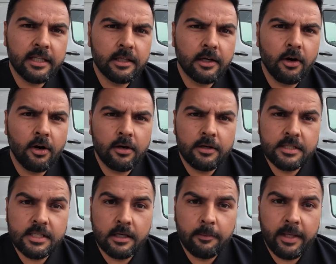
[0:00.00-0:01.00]
in the car
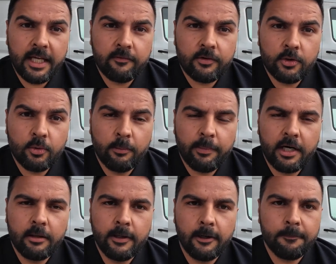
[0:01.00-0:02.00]
instead of paying for the
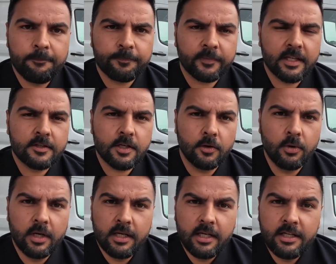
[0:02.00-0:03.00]
repair bill. So
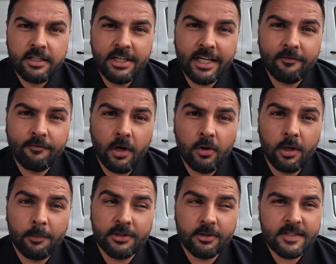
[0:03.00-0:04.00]
you can follow
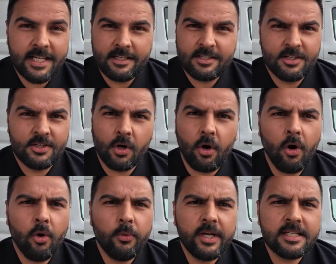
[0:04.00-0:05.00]
up with those guys. There's
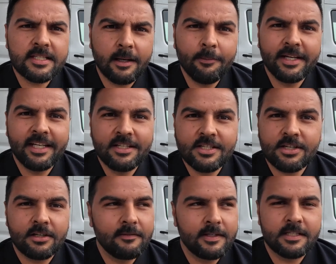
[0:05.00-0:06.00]
always someone in
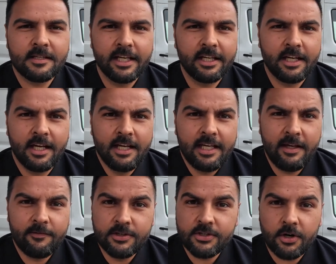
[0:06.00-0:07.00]
service. Like
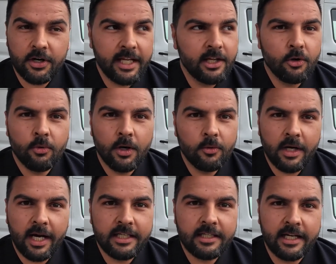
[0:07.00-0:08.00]
if you're starting, go out.
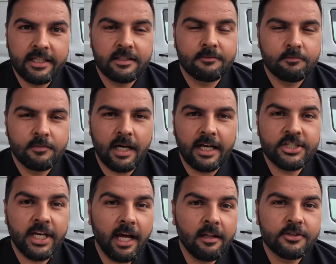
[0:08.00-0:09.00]
I
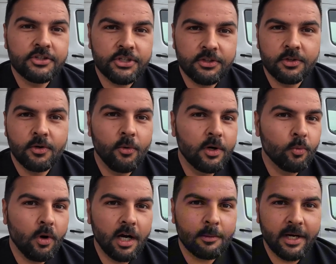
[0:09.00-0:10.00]
challenge you, go and
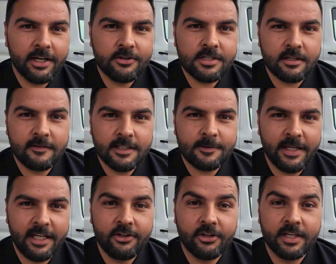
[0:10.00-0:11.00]
walk by your service
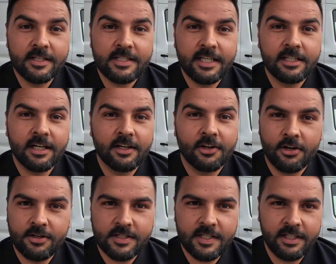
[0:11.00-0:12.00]
bay. You're going to see a ton of
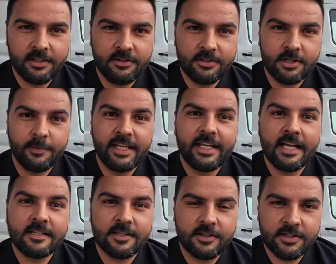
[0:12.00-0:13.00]
cars sitting there. There's going to be
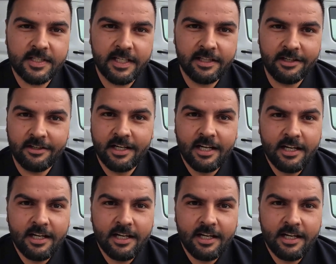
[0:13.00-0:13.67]
guests that are sitting there.